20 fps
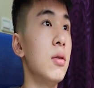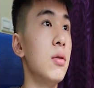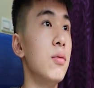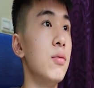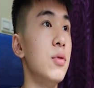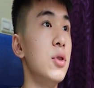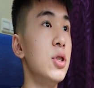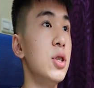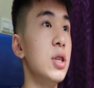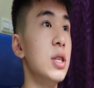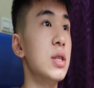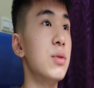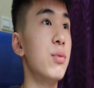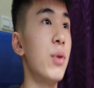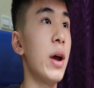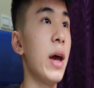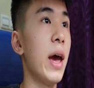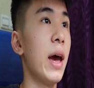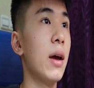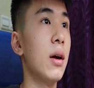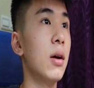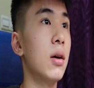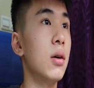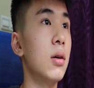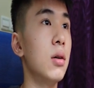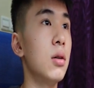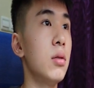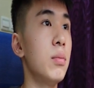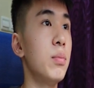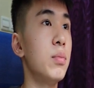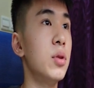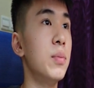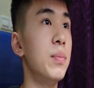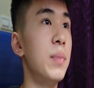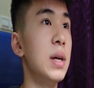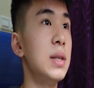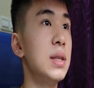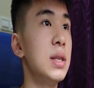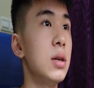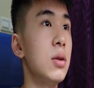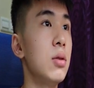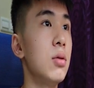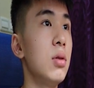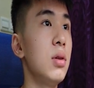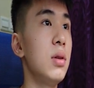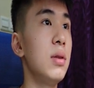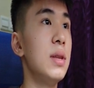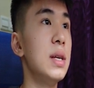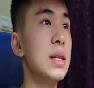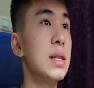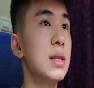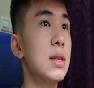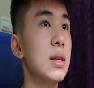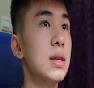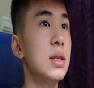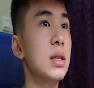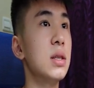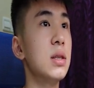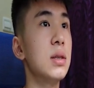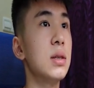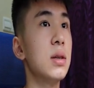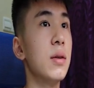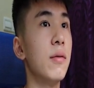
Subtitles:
which is right angle, perpendicular distance